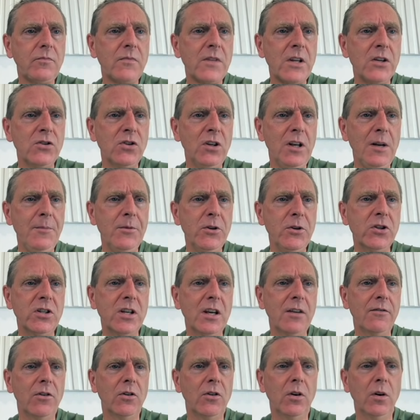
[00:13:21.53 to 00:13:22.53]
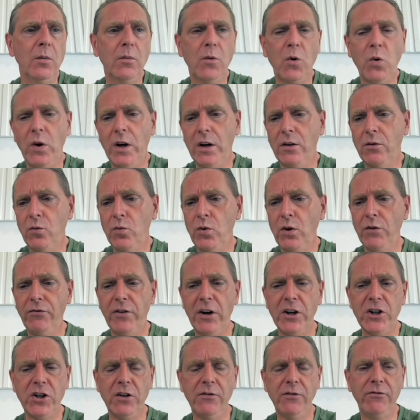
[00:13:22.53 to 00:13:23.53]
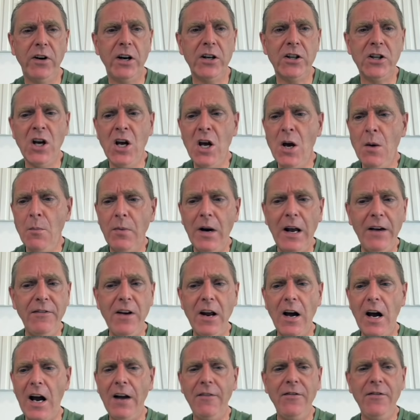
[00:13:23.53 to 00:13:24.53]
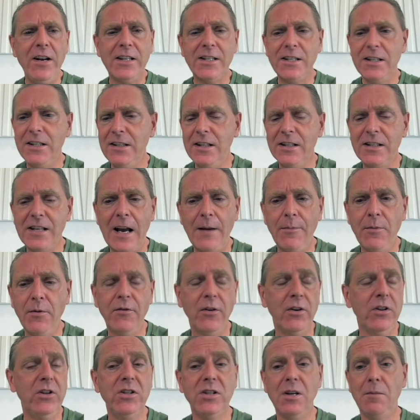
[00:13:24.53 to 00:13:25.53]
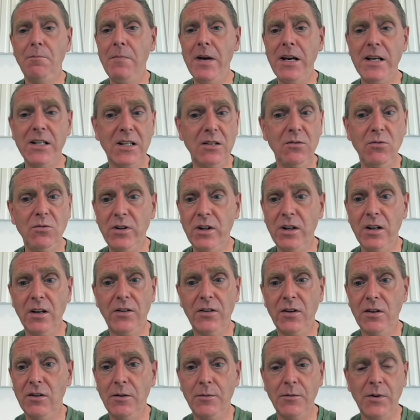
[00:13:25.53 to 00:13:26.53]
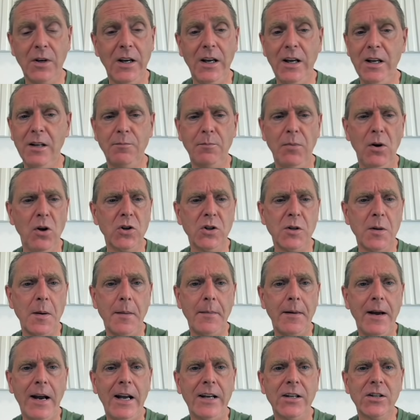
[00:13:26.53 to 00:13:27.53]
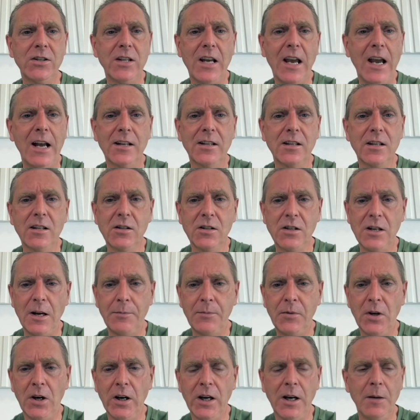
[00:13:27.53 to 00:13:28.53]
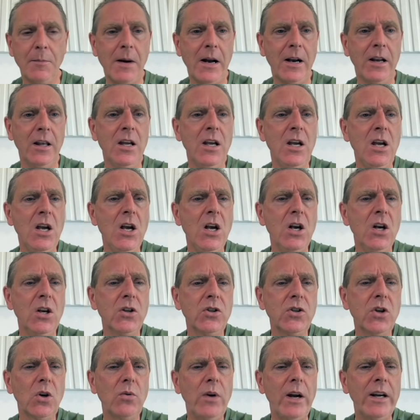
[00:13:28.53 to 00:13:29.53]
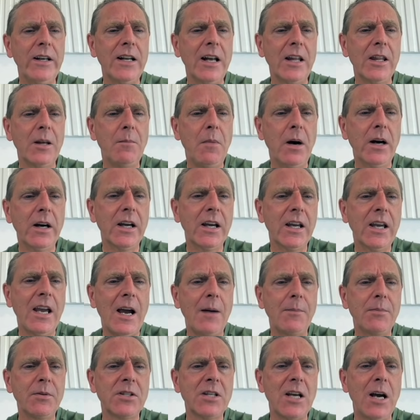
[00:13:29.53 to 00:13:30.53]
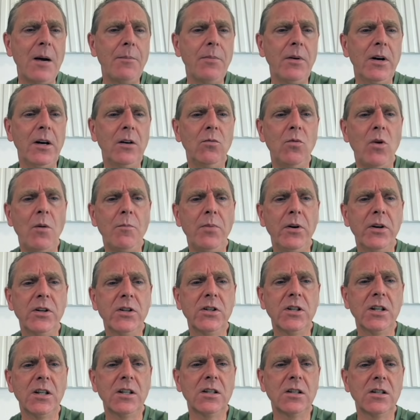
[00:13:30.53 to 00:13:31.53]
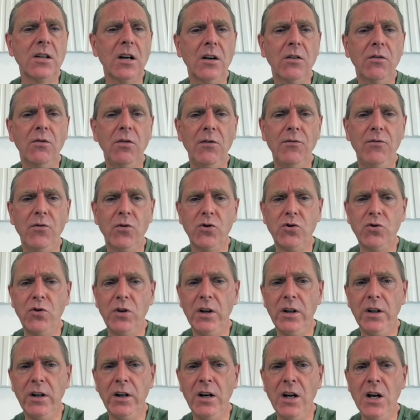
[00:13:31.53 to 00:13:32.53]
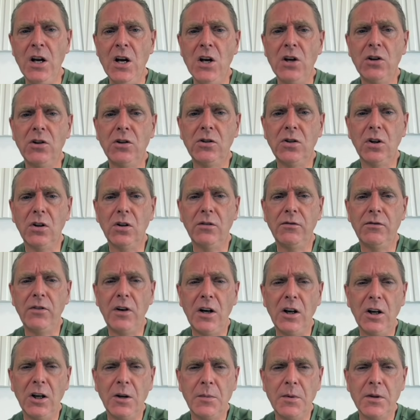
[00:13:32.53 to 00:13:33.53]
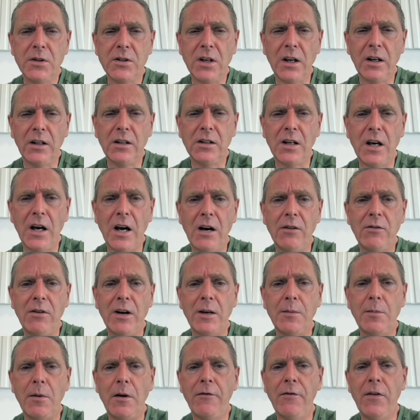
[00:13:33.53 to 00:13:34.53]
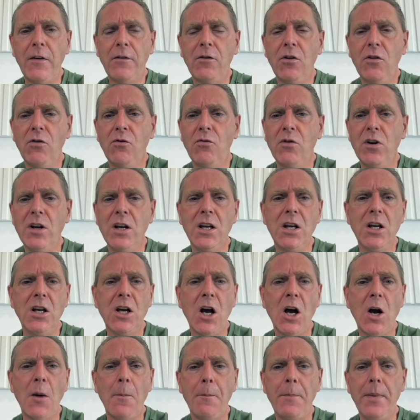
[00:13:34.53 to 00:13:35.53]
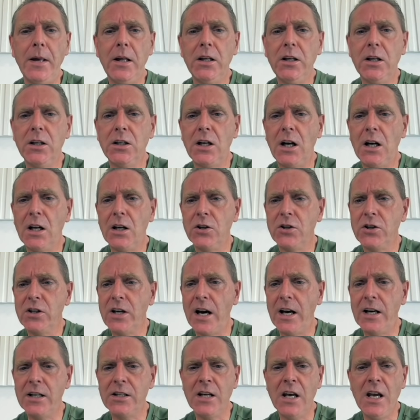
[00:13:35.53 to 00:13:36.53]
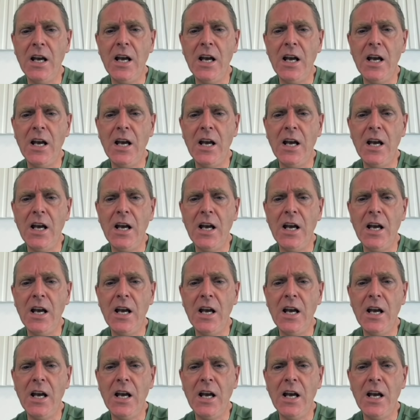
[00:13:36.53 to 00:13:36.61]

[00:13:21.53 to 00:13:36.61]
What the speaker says: So let me just give a quick refresh. But I've not seen this happen before. This is amazing with the Ethereum thing. It blows my mind. I just can't stop talking about it. So right now the market cap is up at 1.634 trillion. The total volume is at around about $53 billion, guys.